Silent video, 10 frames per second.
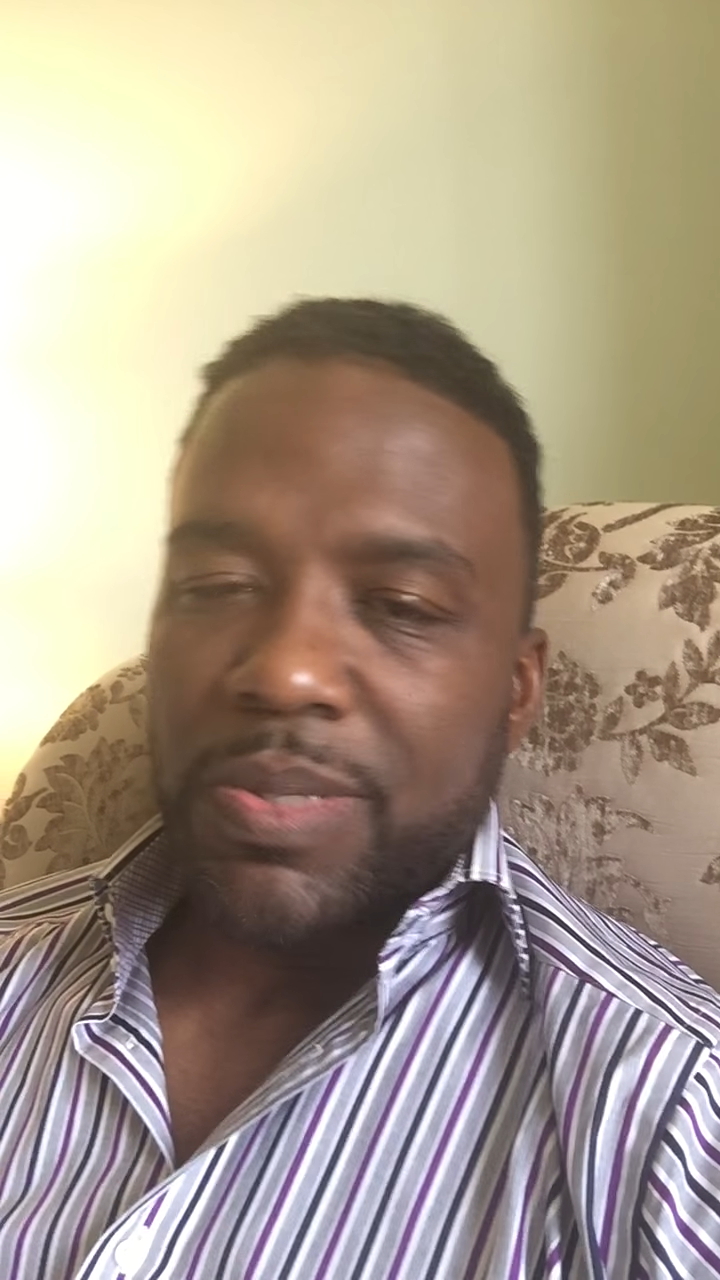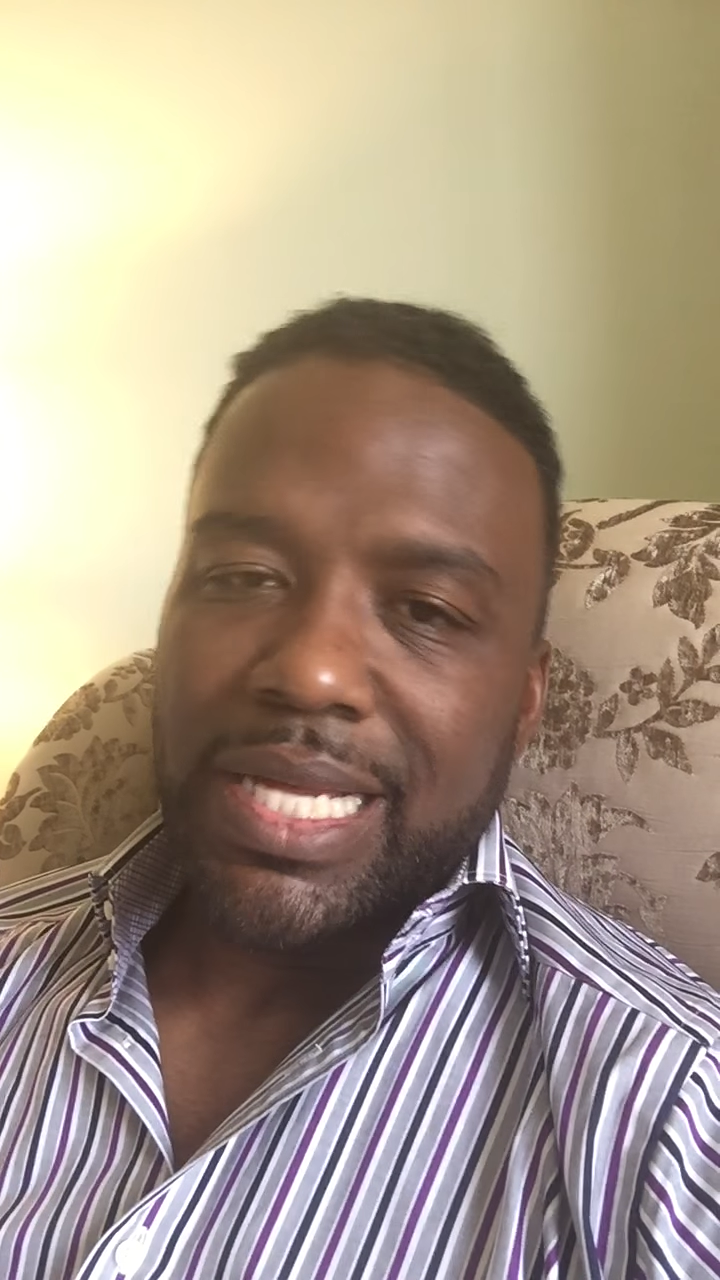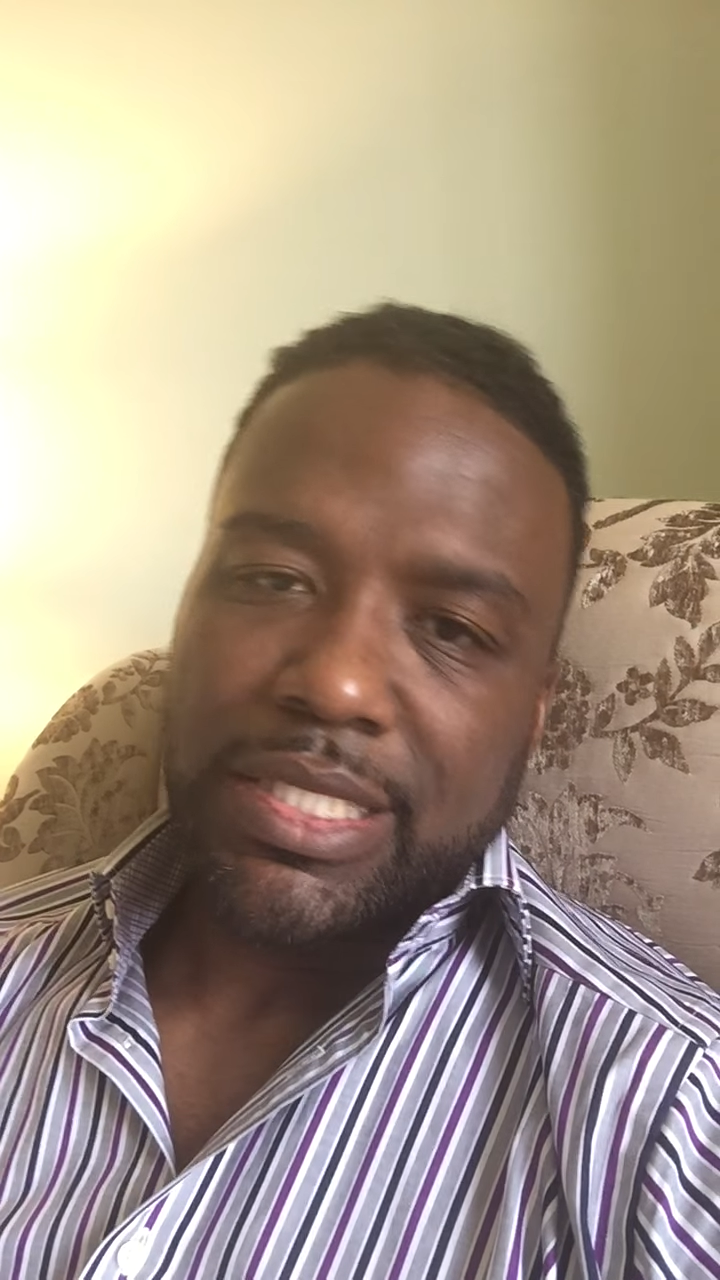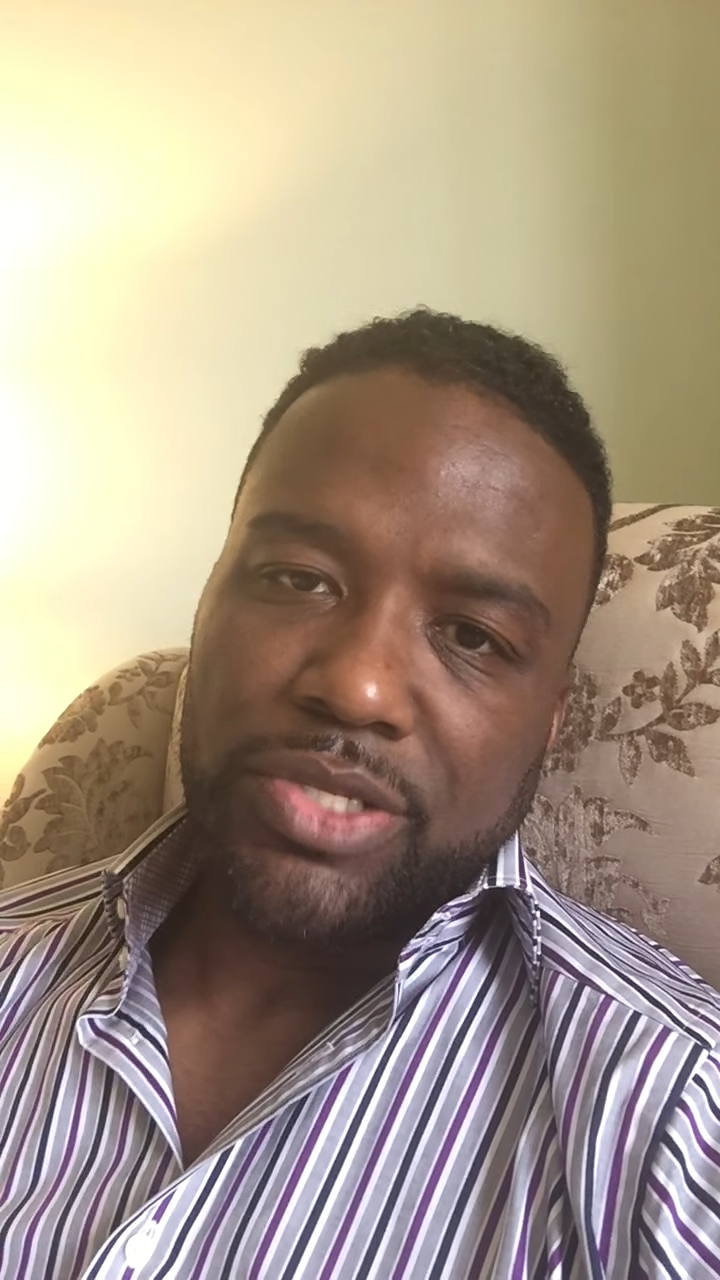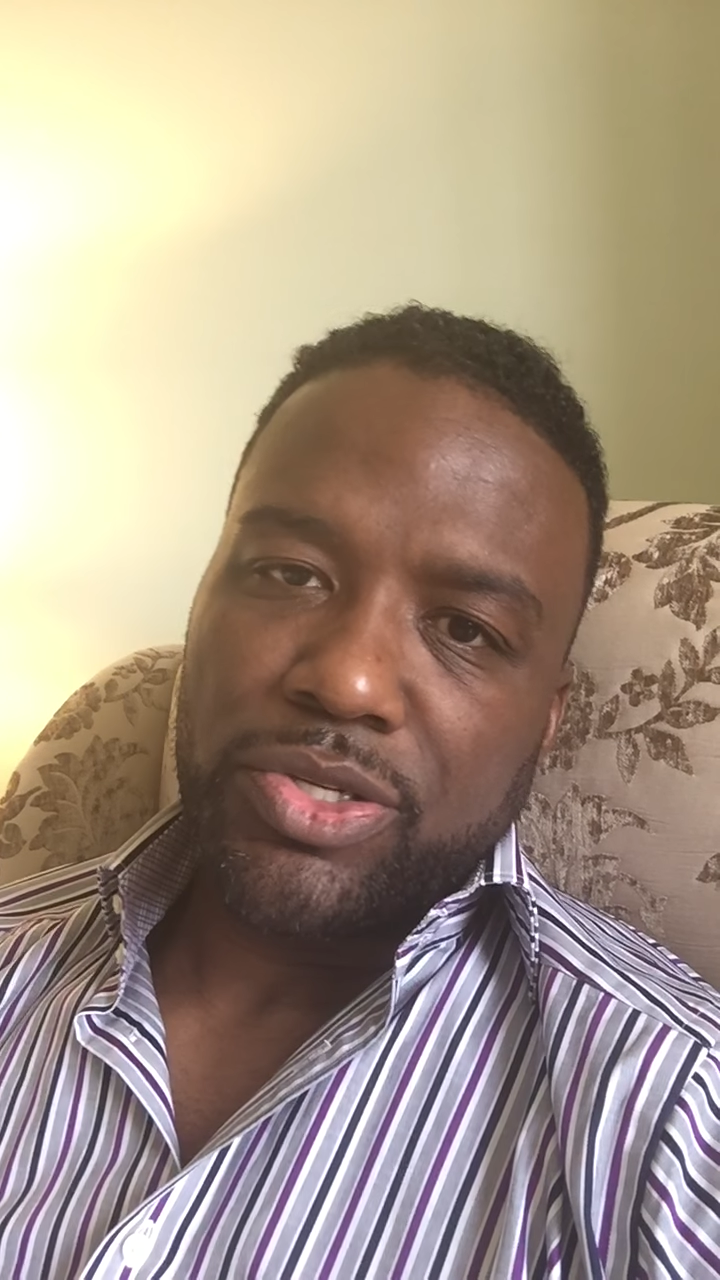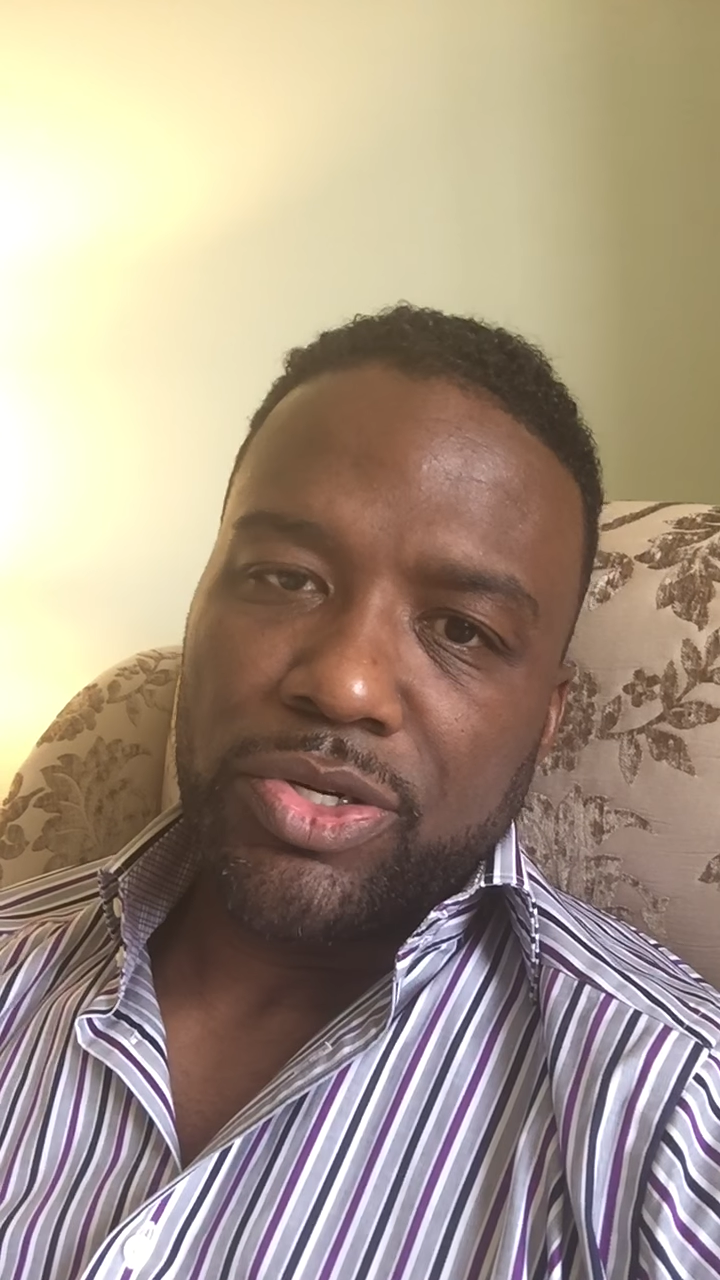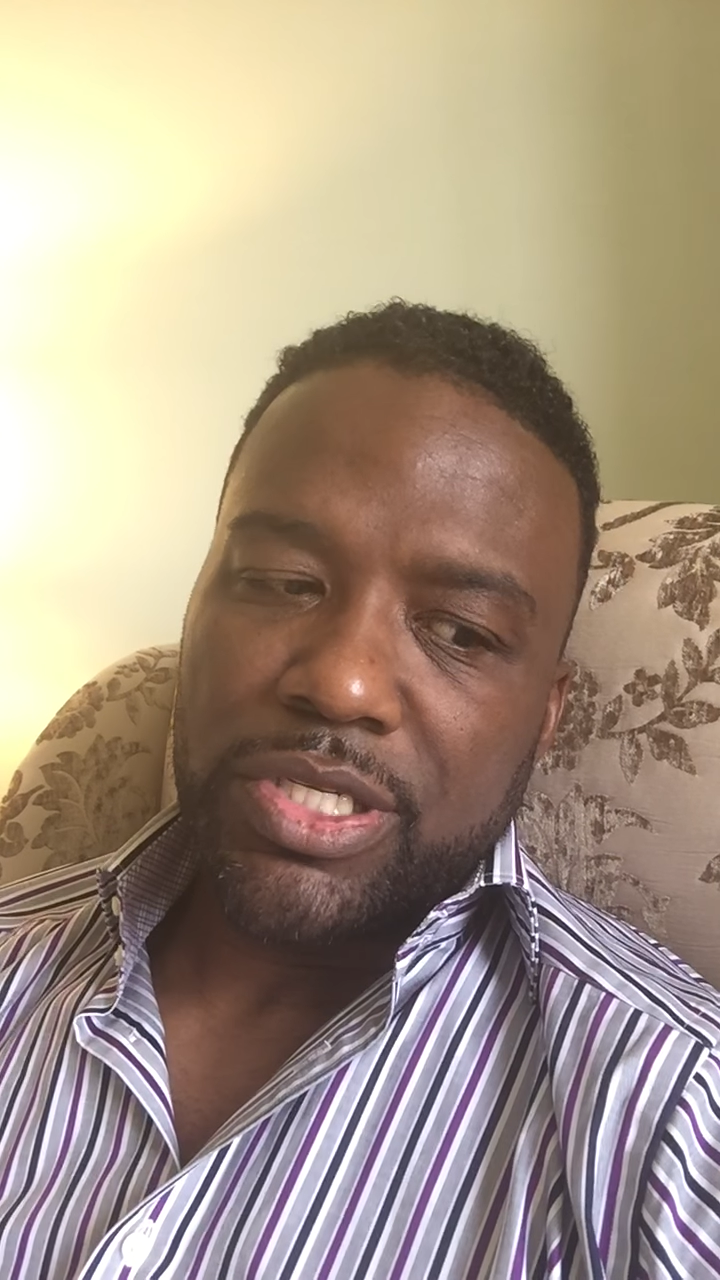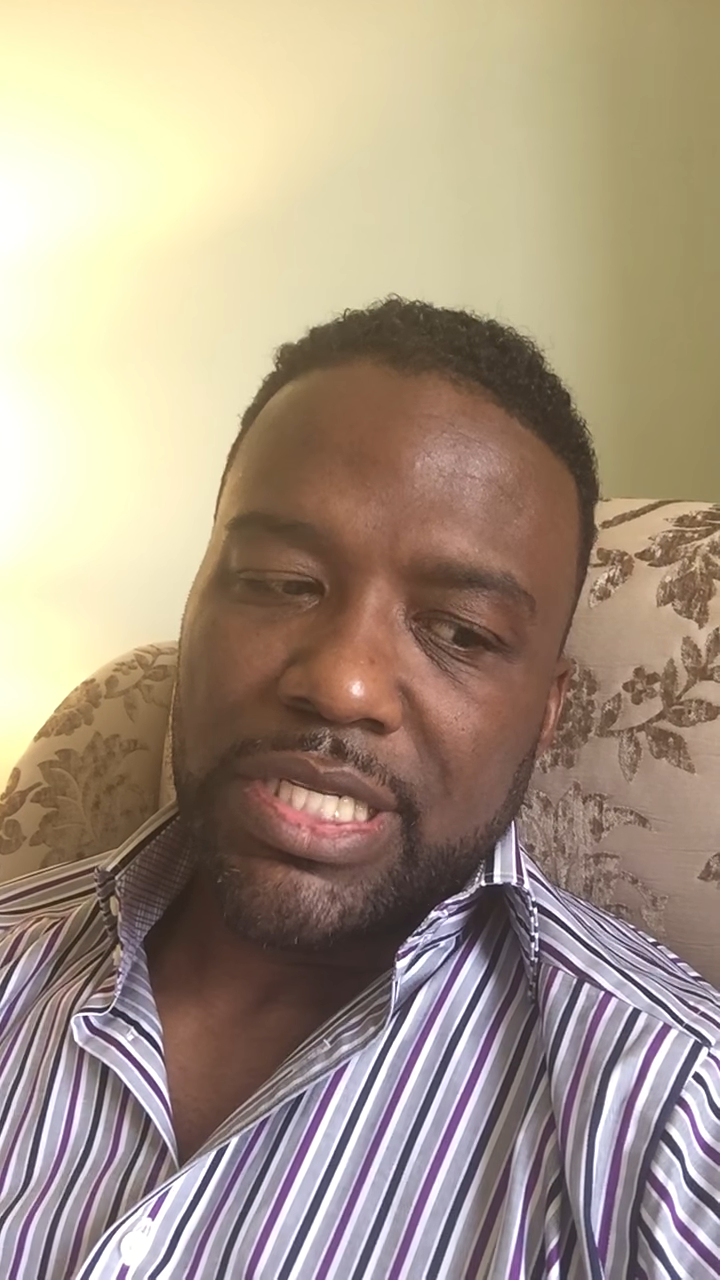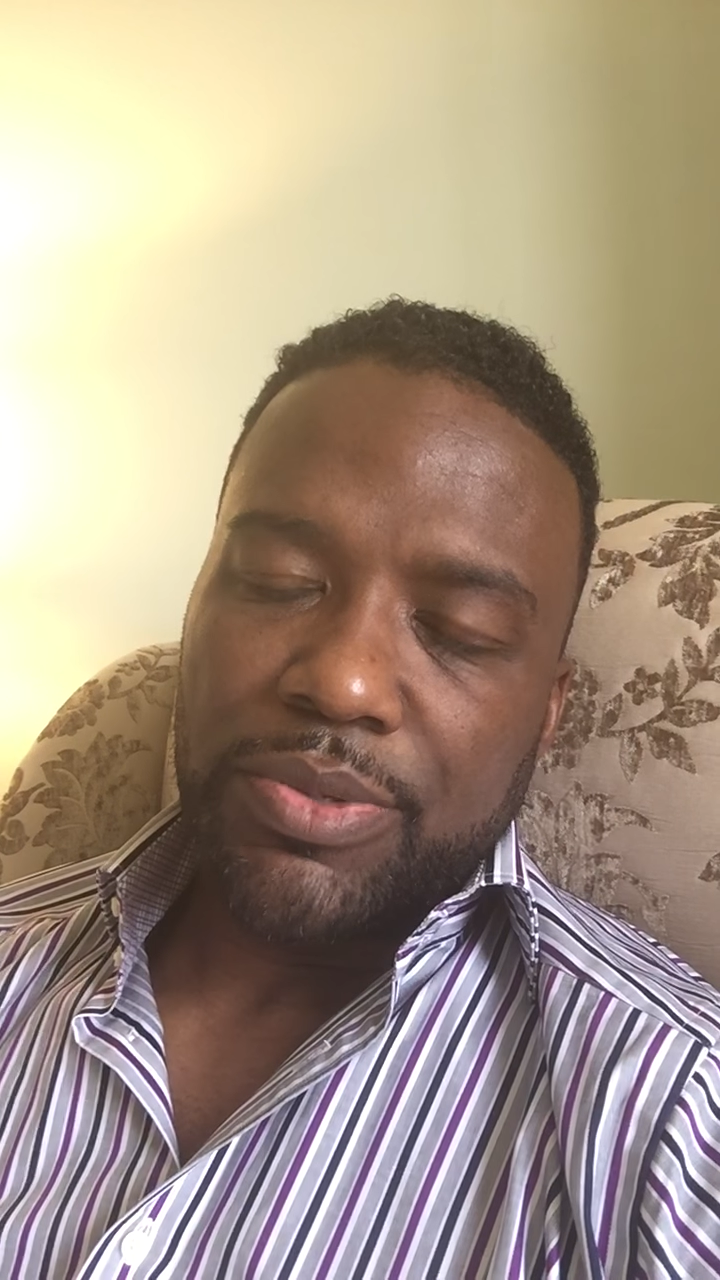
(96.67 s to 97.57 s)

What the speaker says: plastic surgeons,